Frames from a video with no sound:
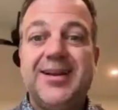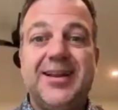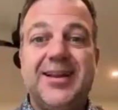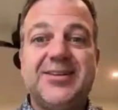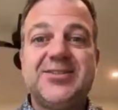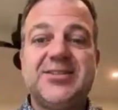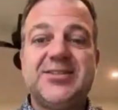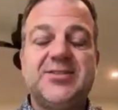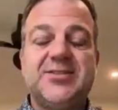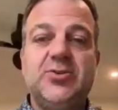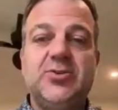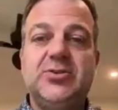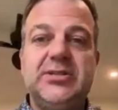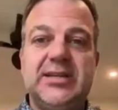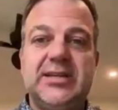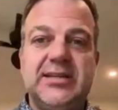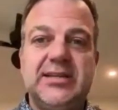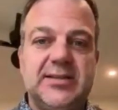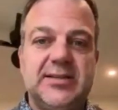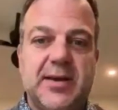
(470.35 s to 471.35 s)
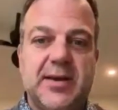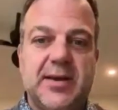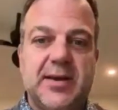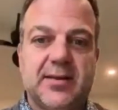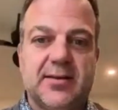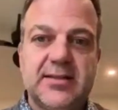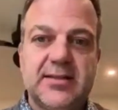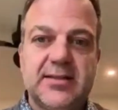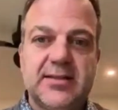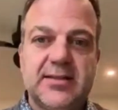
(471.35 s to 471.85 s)
Let's just use easy
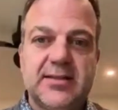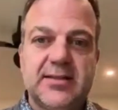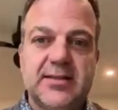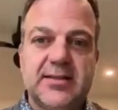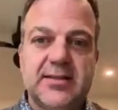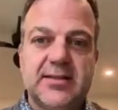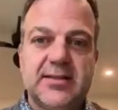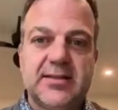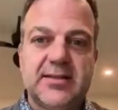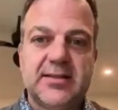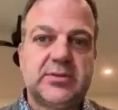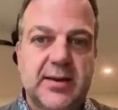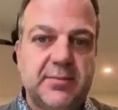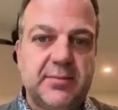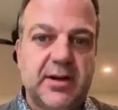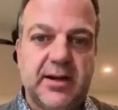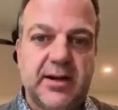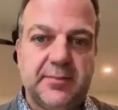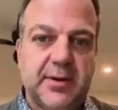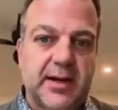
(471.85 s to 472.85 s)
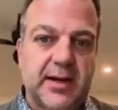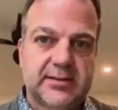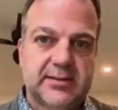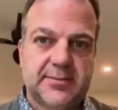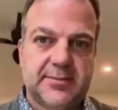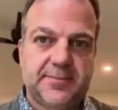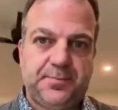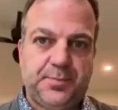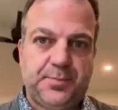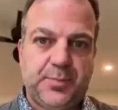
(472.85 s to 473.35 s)
math. Let's say the farm's worth $10 million,
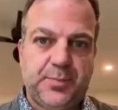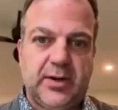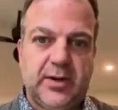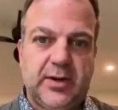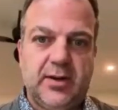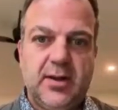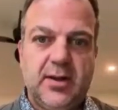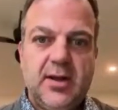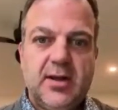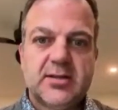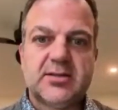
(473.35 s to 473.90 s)
right?